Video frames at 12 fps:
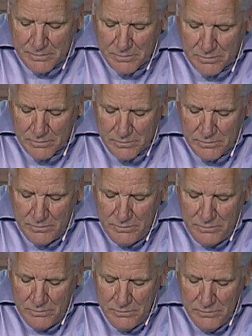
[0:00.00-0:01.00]

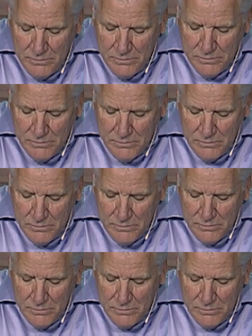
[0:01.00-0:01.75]
(no one is talking)